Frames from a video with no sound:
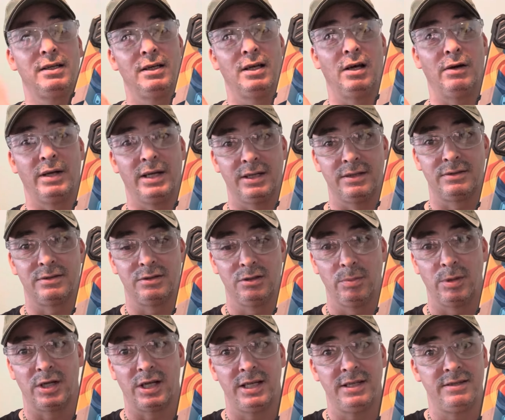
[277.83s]
All right,
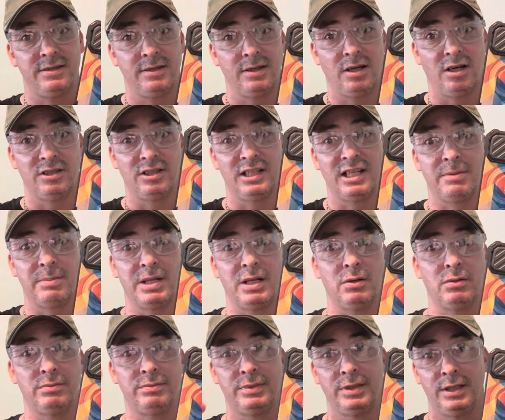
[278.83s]
Supcase on the link
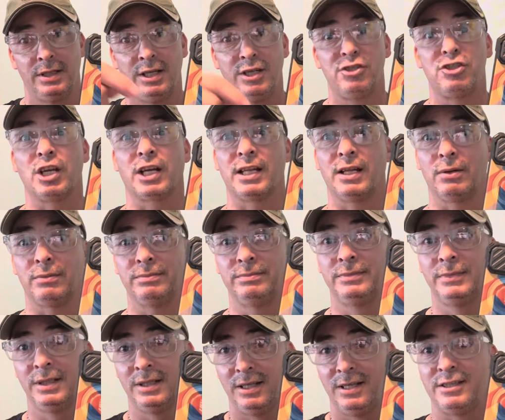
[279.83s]
below. Check it out.
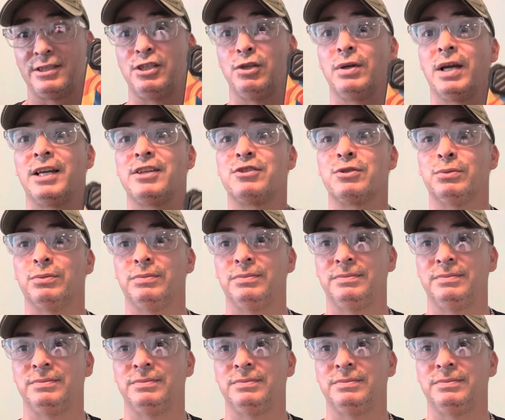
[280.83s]
See you guys soon.